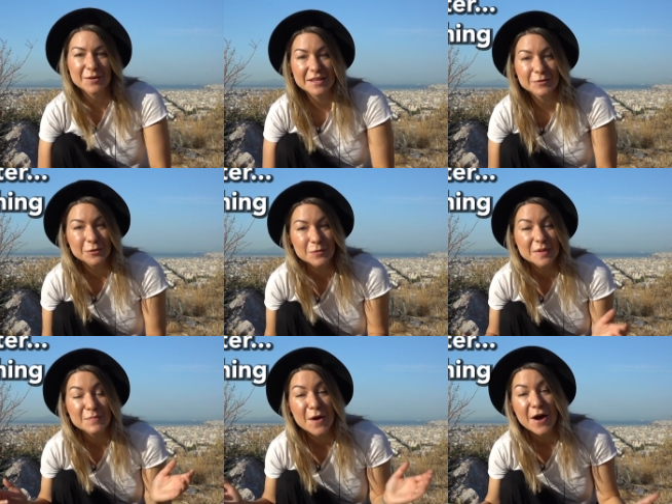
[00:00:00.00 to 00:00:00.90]
So I thought it would
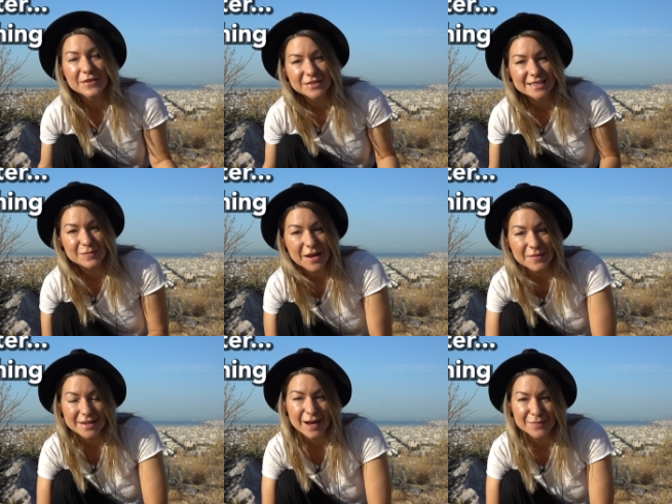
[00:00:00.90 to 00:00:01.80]
be perfect to be
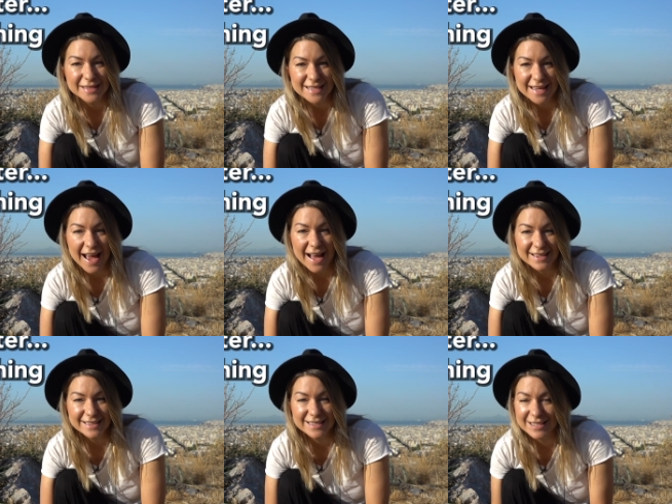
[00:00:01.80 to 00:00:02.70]
able to come and see
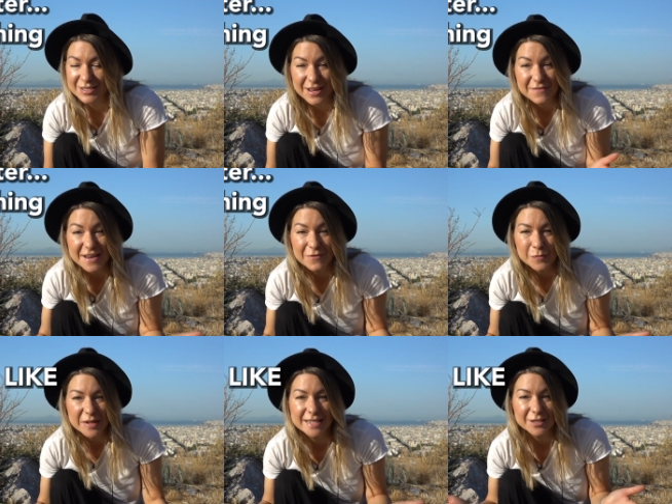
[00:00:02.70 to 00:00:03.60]
Athens because I've
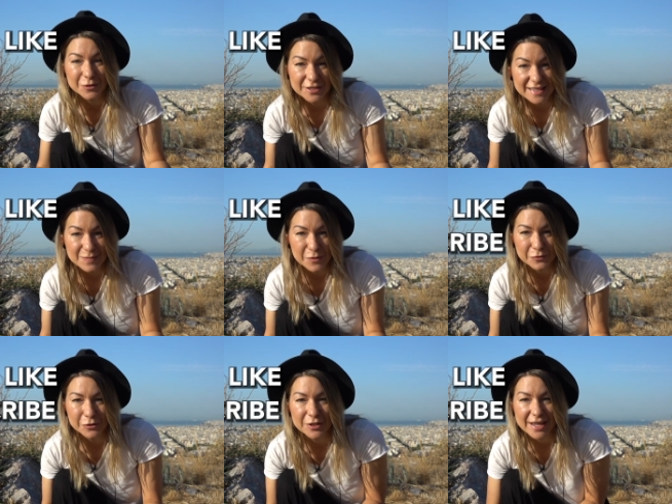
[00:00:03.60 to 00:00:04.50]
never been to Greece
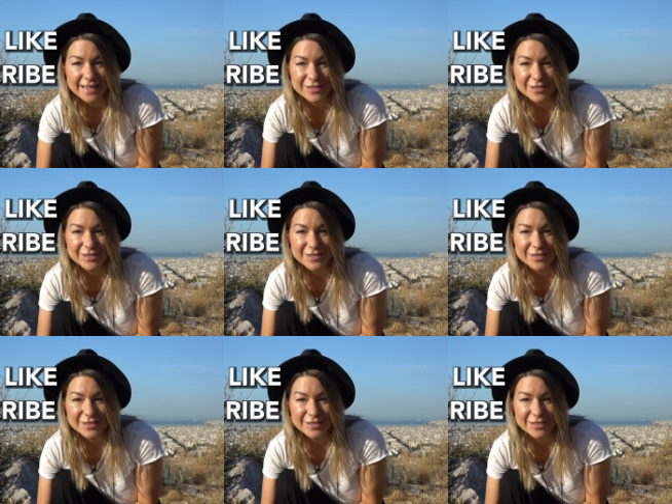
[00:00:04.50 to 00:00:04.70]
before.